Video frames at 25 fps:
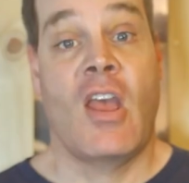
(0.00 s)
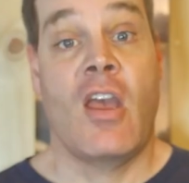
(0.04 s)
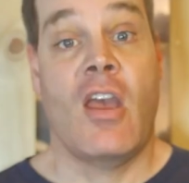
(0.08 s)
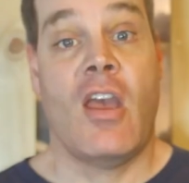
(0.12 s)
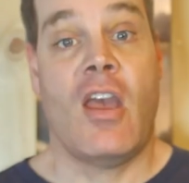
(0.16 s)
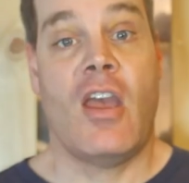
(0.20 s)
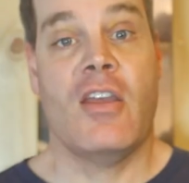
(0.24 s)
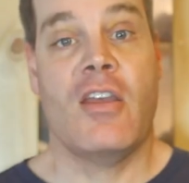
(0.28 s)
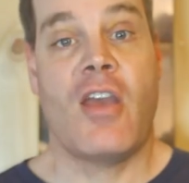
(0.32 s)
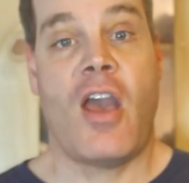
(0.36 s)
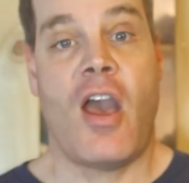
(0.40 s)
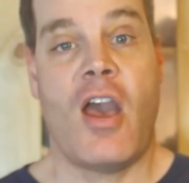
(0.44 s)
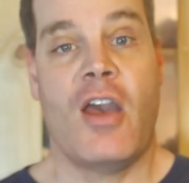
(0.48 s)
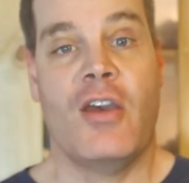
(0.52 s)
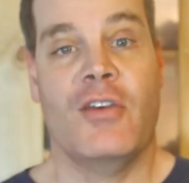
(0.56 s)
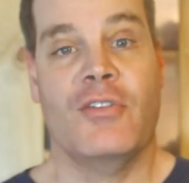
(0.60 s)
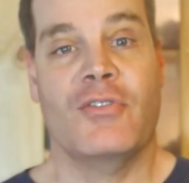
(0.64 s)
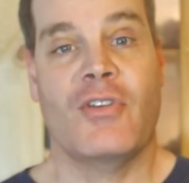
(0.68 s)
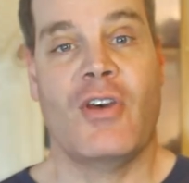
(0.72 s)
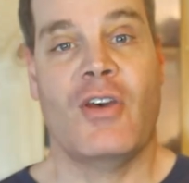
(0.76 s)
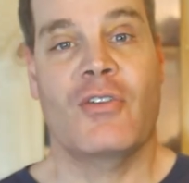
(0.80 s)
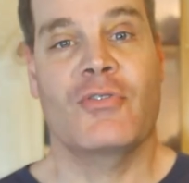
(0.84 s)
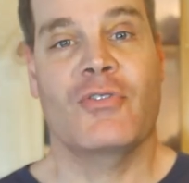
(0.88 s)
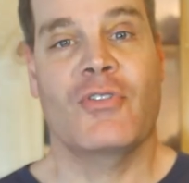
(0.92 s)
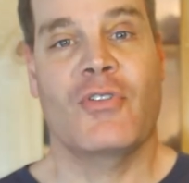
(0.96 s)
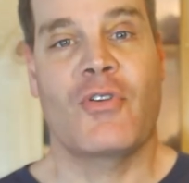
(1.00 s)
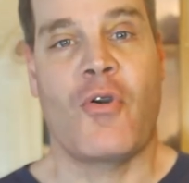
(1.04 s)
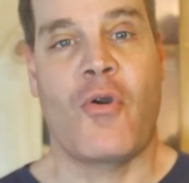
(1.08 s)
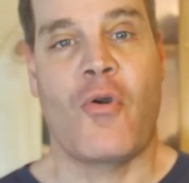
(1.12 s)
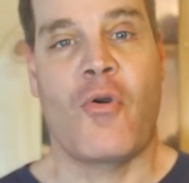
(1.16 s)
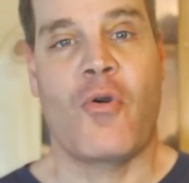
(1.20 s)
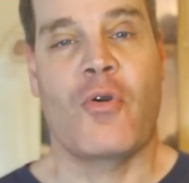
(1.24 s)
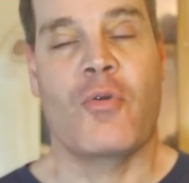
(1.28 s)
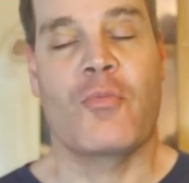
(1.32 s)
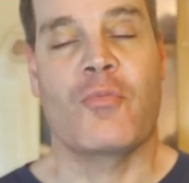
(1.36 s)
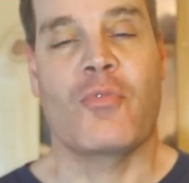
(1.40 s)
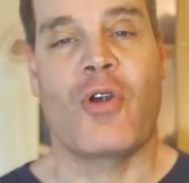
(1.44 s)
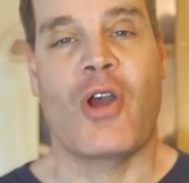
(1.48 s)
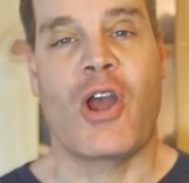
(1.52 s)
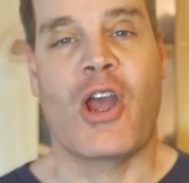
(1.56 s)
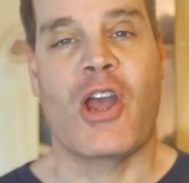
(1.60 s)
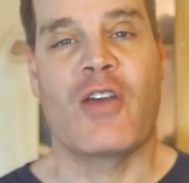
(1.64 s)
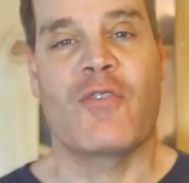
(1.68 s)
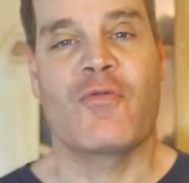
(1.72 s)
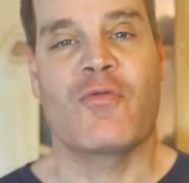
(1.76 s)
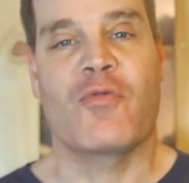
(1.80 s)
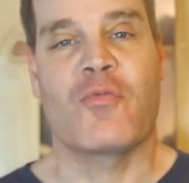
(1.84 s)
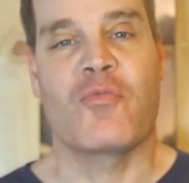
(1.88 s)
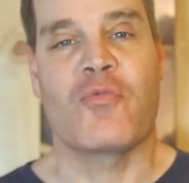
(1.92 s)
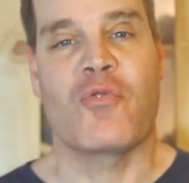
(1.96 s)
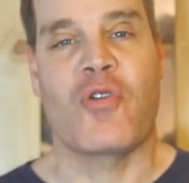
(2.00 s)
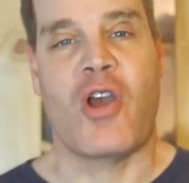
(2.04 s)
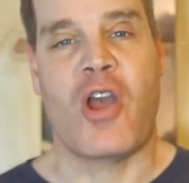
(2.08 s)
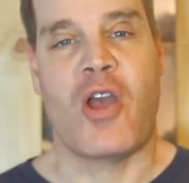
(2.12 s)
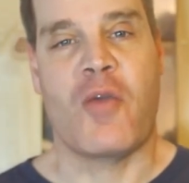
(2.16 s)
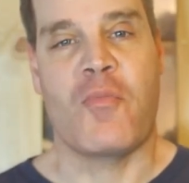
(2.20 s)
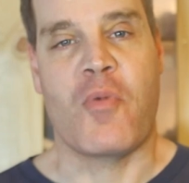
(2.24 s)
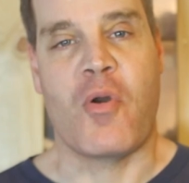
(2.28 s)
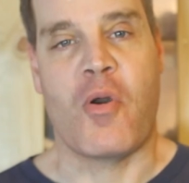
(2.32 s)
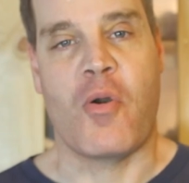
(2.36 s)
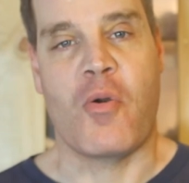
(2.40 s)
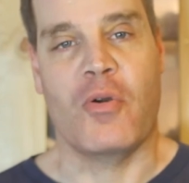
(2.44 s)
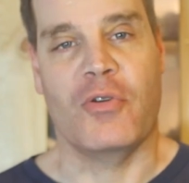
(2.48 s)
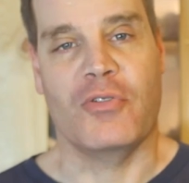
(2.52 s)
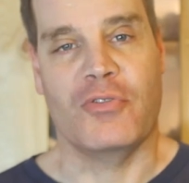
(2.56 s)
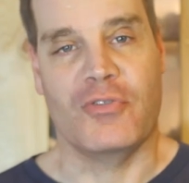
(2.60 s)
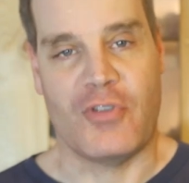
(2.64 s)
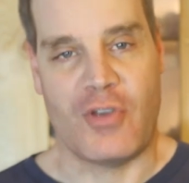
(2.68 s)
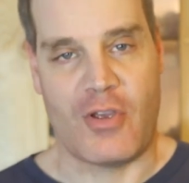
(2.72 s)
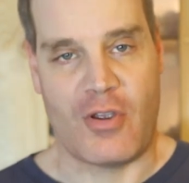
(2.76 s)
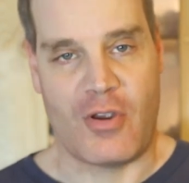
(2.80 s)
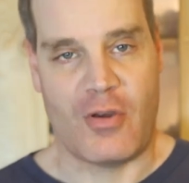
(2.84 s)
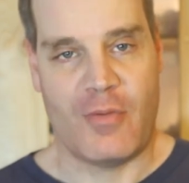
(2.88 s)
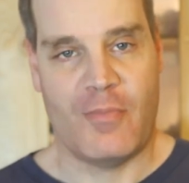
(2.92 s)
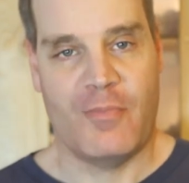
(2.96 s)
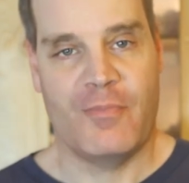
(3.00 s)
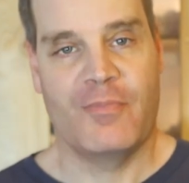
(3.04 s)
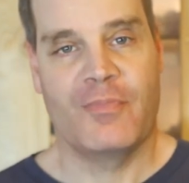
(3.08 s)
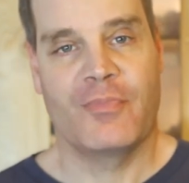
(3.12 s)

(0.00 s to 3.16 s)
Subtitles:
Hey guys, how's it going? Brian from Brian Boas here.